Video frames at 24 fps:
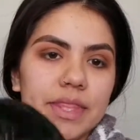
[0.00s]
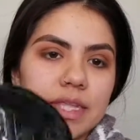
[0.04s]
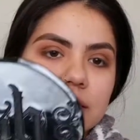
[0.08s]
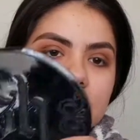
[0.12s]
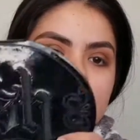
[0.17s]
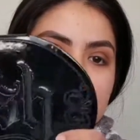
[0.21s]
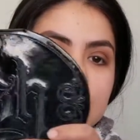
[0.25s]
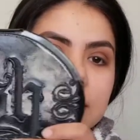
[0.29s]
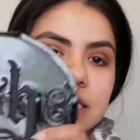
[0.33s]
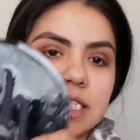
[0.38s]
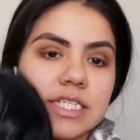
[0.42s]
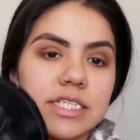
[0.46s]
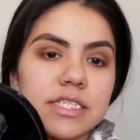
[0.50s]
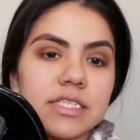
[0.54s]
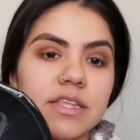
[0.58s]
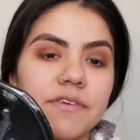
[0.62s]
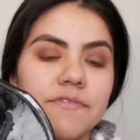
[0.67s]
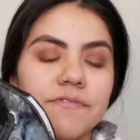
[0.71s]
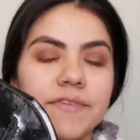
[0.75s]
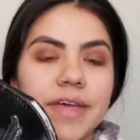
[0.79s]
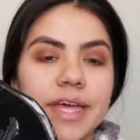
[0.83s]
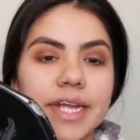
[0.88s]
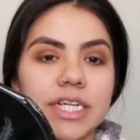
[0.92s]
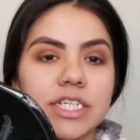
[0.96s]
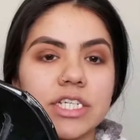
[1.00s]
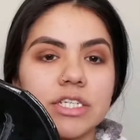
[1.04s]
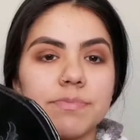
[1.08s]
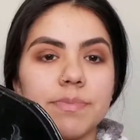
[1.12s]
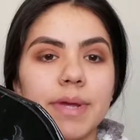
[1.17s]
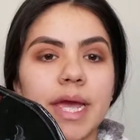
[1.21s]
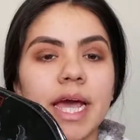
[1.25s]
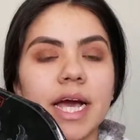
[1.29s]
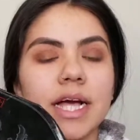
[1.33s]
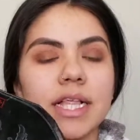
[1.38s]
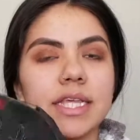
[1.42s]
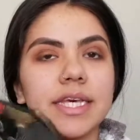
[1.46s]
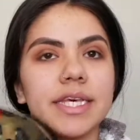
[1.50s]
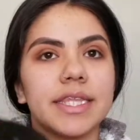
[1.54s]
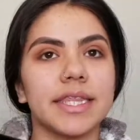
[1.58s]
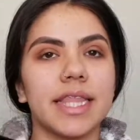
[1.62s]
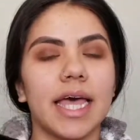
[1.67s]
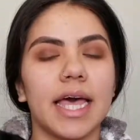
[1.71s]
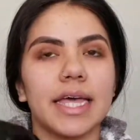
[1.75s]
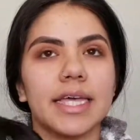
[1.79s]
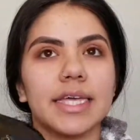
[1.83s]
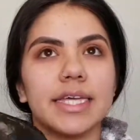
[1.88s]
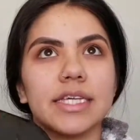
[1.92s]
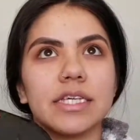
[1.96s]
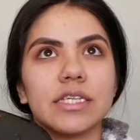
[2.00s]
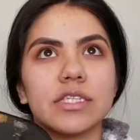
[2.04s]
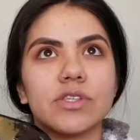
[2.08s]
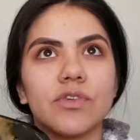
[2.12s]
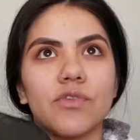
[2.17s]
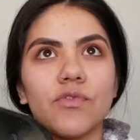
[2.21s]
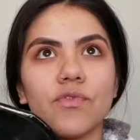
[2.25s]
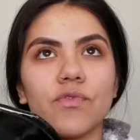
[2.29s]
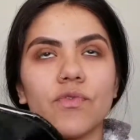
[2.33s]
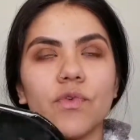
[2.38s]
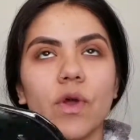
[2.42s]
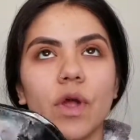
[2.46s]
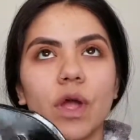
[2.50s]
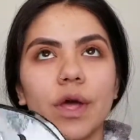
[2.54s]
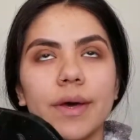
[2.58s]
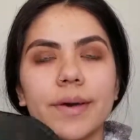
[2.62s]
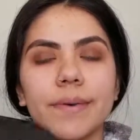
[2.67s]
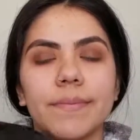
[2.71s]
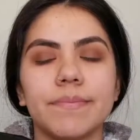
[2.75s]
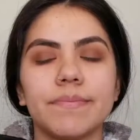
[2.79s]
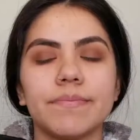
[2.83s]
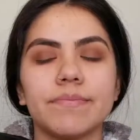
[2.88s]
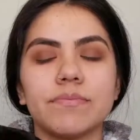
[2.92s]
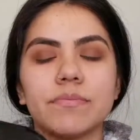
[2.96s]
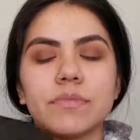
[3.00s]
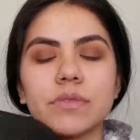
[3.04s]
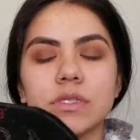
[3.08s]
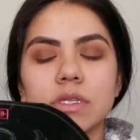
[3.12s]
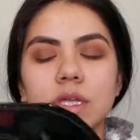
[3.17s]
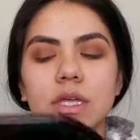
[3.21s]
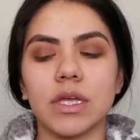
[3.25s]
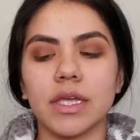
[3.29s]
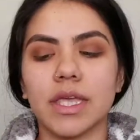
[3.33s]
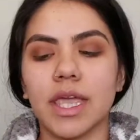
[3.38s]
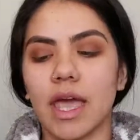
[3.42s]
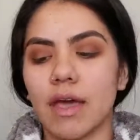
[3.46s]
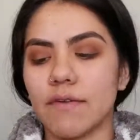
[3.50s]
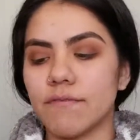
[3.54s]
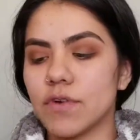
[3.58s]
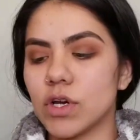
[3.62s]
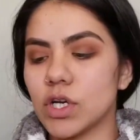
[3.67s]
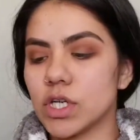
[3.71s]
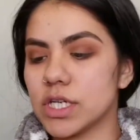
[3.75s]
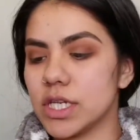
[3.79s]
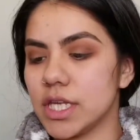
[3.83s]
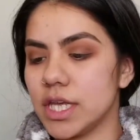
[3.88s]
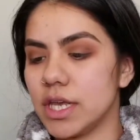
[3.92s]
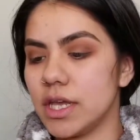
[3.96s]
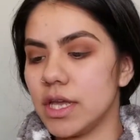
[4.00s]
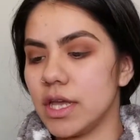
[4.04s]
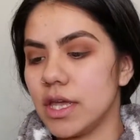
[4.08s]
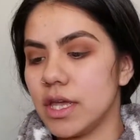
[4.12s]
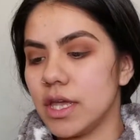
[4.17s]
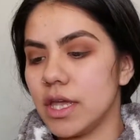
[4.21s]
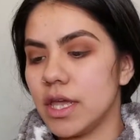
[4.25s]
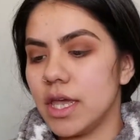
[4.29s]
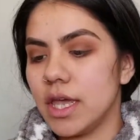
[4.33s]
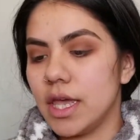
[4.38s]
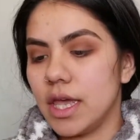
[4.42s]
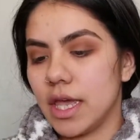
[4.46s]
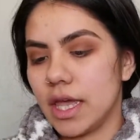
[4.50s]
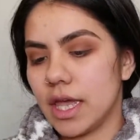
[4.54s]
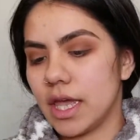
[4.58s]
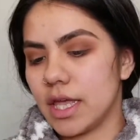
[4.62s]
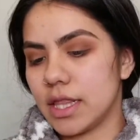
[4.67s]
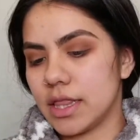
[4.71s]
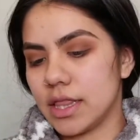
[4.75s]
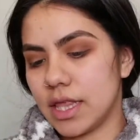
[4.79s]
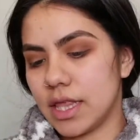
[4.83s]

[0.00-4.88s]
this is the Fetish palette that is from Kat Von D. And